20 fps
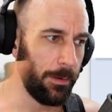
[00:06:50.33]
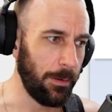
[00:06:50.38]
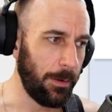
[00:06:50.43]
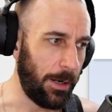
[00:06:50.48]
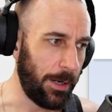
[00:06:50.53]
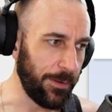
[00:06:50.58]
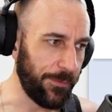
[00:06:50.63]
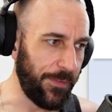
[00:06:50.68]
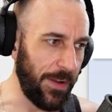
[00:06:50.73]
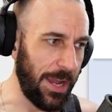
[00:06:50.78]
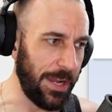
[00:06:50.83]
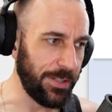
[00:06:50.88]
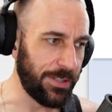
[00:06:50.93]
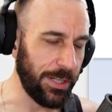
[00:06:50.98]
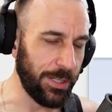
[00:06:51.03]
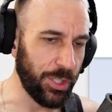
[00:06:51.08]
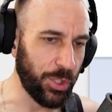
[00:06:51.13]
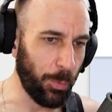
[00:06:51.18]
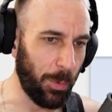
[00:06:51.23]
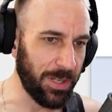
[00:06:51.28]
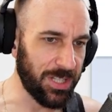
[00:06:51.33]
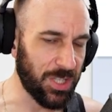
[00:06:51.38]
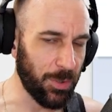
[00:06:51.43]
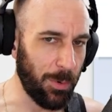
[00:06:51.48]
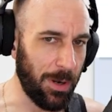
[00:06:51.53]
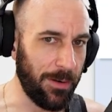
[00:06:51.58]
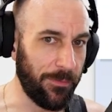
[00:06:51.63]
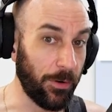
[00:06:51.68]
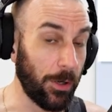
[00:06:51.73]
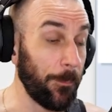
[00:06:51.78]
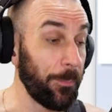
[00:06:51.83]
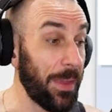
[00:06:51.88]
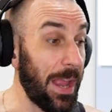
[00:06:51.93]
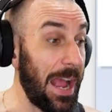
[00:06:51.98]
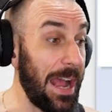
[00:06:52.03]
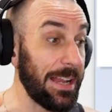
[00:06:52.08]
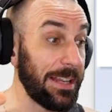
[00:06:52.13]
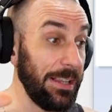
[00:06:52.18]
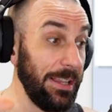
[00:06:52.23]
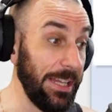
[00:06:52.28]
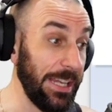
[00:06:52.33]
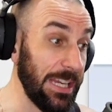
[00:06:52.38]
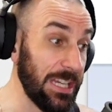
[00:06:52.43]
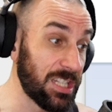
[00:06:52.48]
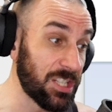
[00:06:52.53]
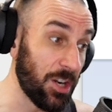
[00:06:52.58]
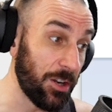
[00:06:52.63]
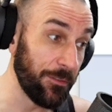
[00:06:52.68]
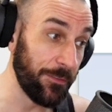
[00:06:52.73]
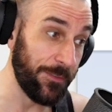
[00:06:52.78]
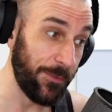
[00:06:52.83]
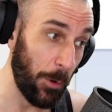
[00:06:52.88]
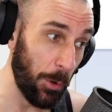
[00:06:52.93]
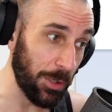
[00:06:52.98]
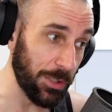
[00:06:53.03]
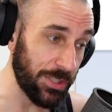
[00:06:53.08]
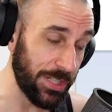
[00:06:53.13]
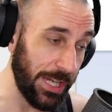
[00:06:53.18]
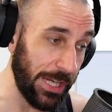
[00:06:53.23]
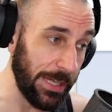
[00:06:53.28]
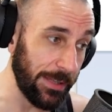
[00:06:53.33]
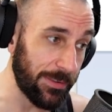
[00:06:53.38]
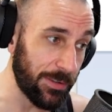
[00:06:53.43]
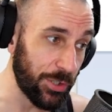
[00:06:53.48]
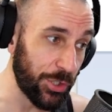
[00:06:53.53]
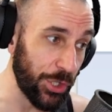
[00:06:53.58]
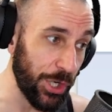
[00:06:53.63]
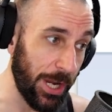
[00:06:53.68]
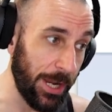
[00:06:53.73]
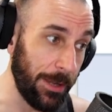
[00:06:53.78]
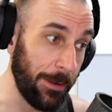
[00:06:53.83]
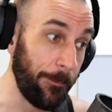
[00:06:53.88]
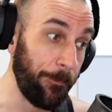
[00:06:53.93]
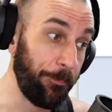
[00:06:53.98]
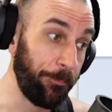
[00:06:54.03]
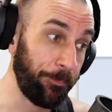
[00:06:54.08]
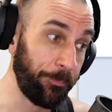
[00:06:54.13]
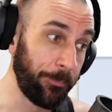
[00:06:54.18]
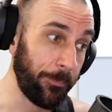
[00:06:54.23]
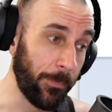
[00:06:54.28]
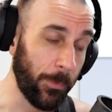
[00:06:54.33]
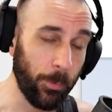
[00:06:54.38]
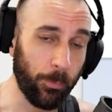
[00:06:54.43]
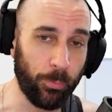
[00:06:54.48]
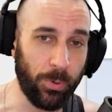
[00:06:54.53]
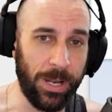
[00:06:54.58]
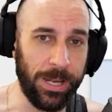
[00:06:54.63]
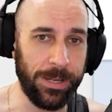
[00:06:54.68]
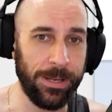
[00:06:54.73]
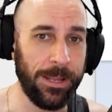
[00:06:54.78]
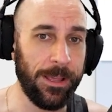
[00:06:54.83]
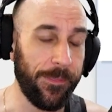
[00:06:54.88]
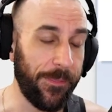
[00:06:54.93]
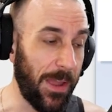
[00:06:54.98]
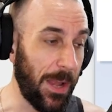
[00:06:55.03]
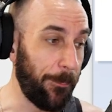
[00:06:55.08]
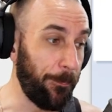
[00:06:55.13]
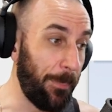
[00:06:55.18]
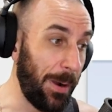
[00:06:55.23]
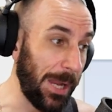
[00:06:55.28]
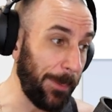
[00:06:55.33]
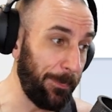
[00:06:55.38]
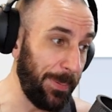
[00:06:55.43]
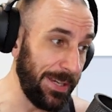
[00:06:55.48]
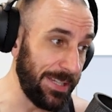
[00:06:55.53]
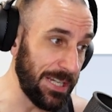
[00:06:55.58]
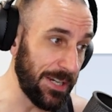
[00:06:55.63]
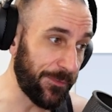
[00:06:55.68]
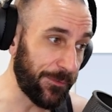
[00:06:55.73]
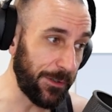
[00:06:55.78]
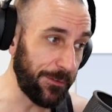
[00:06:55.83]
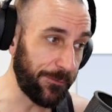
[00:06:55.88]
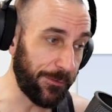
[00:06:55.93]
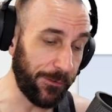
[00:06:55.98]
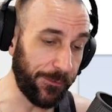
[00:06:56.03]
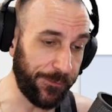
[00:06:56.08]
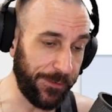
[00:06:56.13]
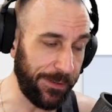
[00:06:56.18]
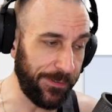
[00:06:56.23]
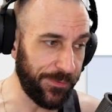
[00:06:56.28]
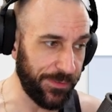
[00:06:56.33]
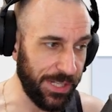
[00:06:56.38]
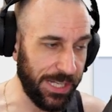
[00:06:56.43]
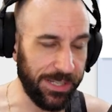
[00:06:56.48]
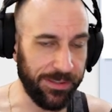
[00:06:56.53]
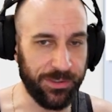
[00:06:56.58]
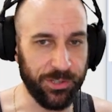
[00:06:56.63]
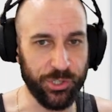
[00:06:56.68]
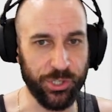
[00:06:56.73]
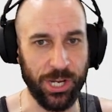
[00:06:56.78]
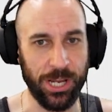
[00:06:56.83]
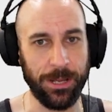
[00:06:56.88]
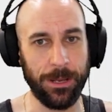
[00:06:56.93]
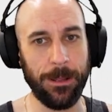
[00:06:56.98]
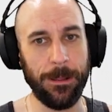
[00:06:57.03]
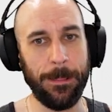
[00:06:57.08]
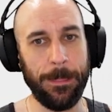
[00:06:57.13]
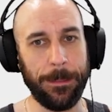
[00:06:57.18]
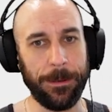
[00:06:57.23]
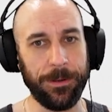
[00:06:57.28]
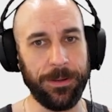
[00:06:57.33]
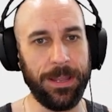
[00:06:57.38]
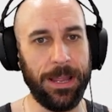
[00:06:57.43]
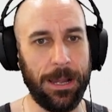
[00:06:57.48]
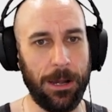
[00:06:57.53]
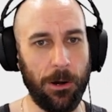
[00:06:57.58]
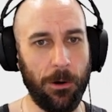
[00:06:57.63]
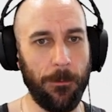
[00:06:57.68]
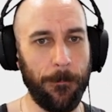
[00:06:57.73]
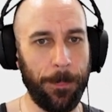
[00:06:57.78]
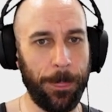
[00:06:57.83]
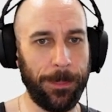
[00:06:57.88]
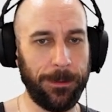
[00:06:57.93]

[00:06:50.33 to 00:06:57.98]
advantage whatsoever, at least on 14th gen, right? That might be different for 15th gen. Now,